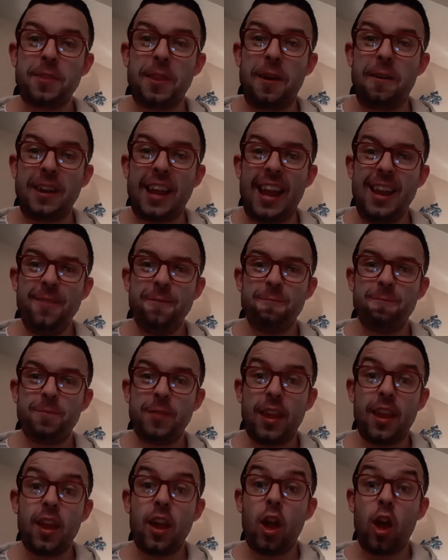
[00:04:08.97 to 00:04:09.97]
Okay,
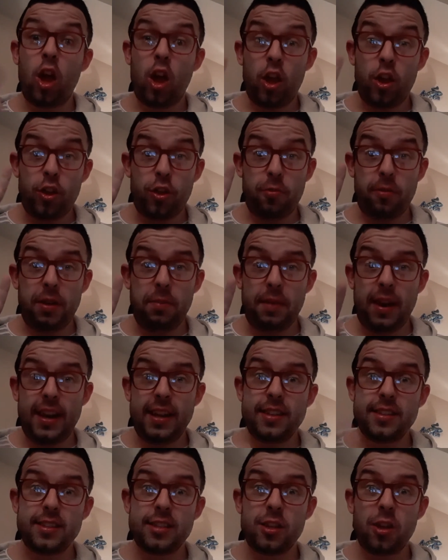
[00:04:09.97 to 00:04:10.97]
3
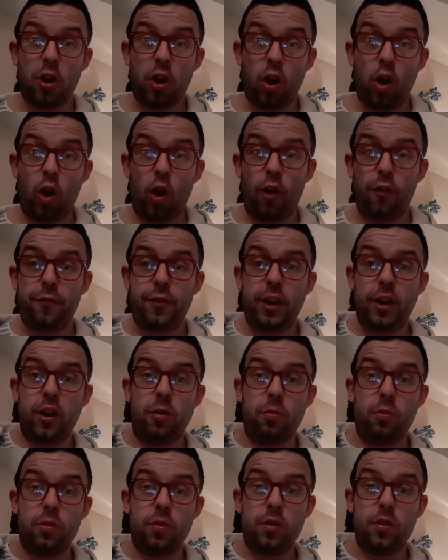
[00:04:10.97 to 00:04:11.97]
minutes, off you
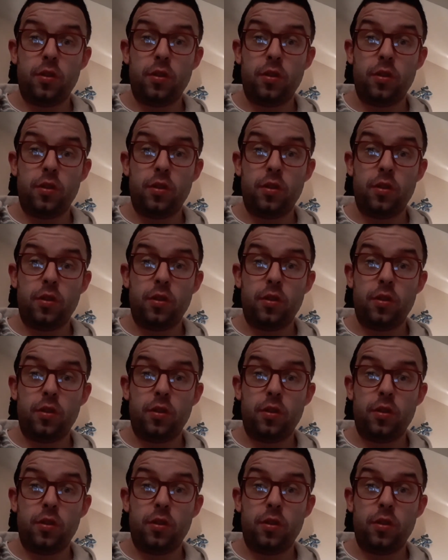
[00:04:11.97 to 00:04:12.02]
go.